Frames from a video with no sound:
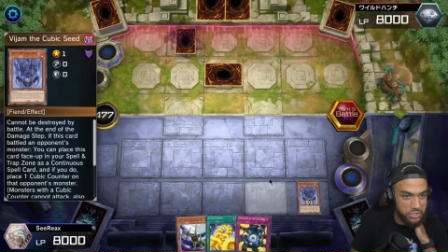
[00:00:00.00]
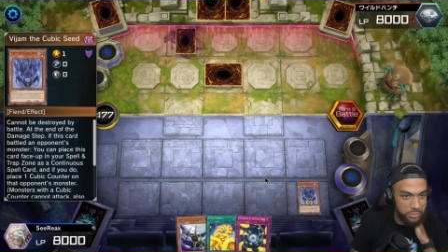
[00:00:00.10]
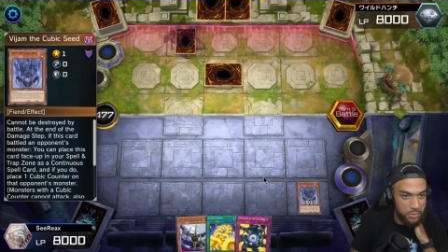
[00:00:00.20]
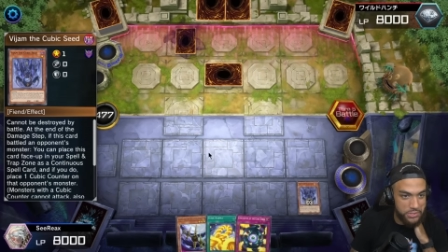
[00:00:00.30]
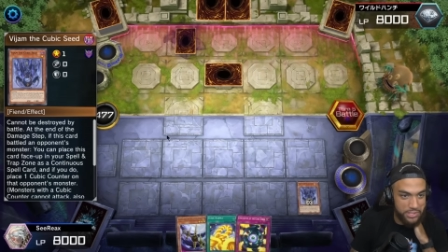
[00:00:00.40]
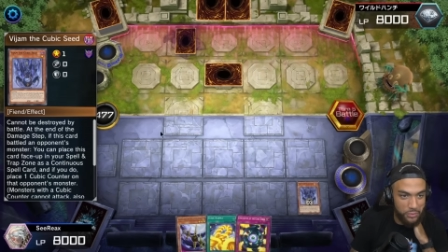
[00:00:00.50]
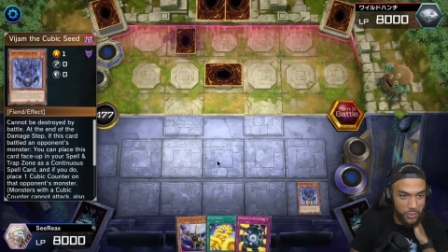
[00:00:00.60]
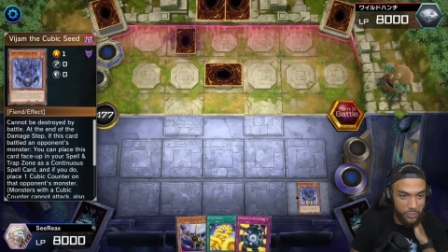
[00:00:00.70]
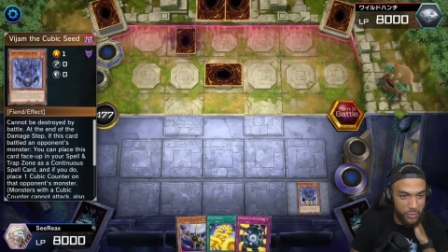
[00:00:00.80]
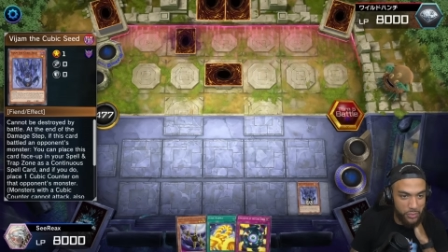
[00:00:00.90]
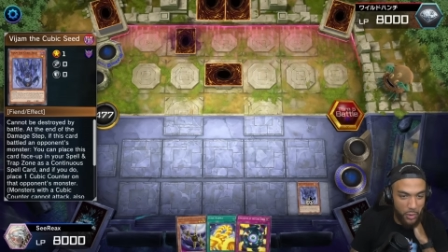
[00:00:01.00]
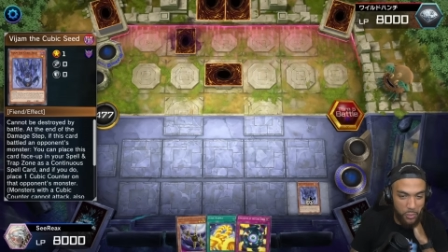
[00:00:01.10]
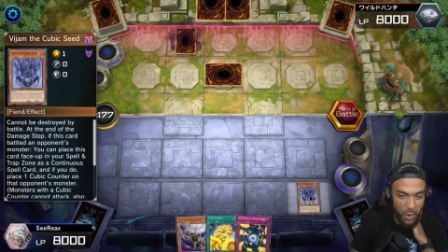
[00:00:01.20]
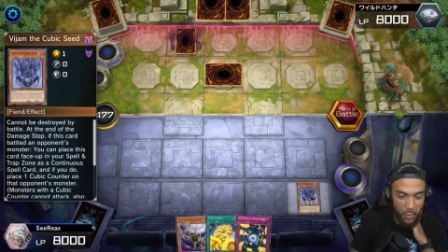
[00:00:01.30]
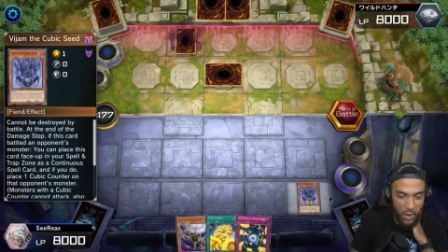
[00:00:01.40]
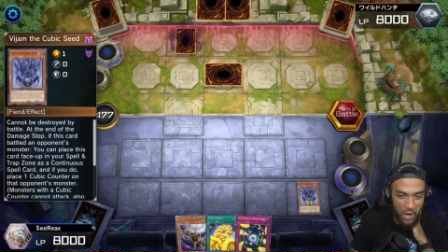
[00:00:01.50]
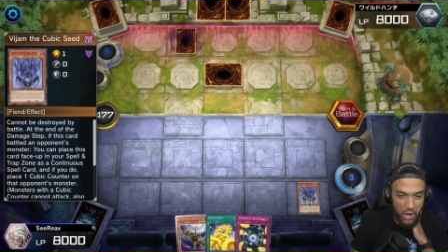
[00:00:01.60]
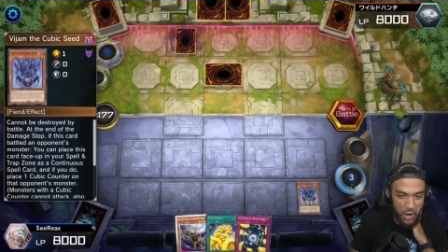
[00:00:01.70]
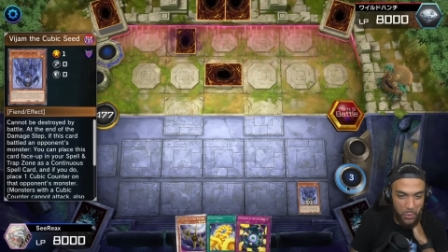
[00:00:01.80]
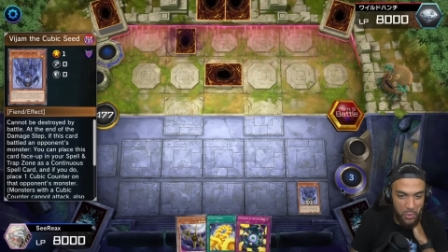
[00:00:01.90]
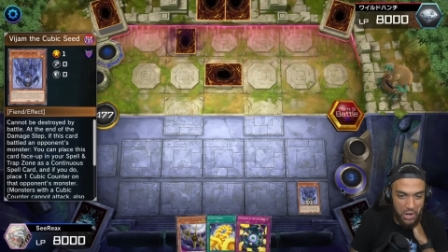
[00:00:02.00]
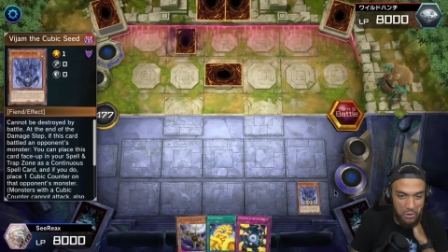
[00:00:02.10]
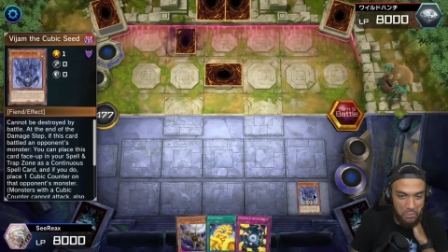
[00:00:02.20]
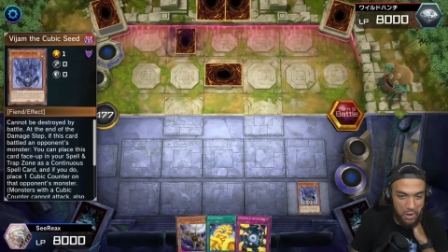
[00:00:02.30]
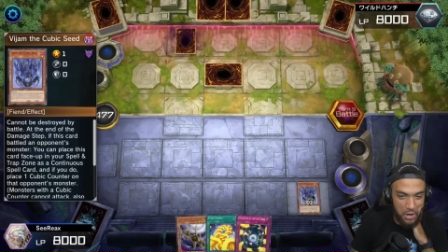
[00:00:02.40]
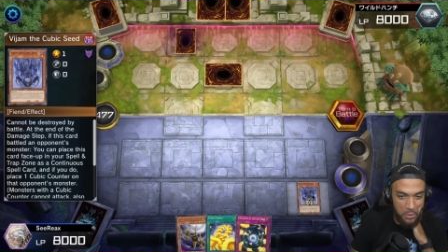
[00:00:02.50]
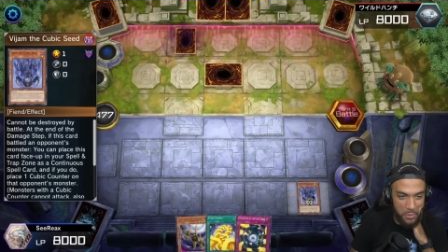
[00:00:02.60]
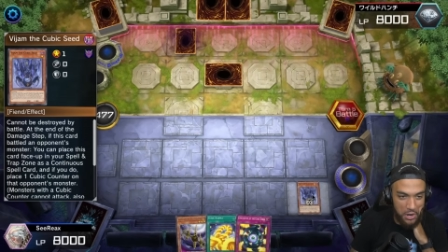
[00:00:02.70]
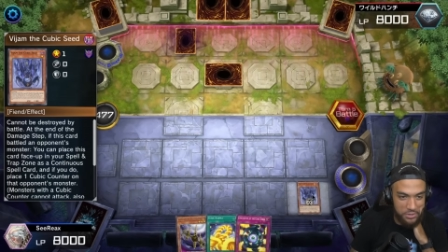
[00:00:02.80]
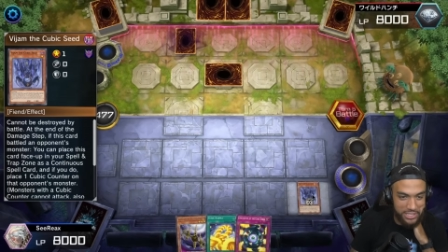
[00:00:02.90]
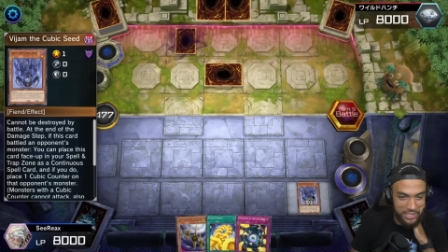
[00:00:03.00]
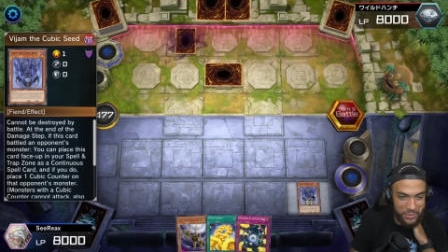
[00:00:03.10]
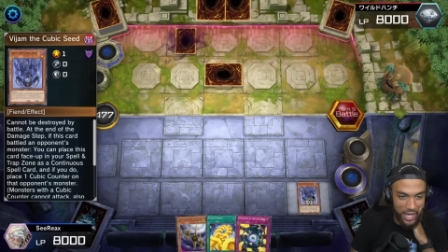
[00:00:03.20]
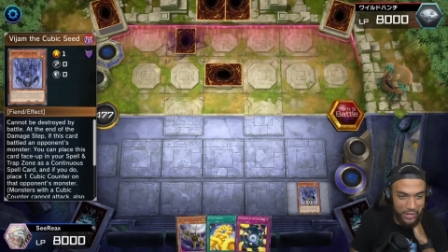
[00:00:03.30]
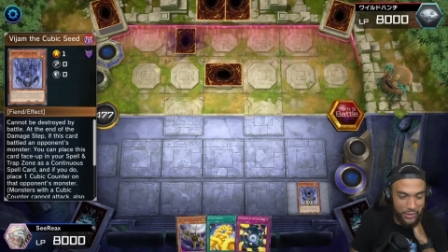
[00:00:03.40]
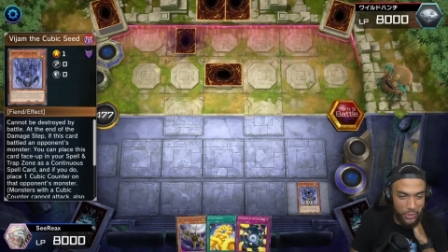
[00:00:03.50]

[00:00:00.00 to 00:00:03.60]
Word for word: supposed to... Whoa, whoa, whoa, whoa, whoa, whoa, whoa, whoa. See, you got it all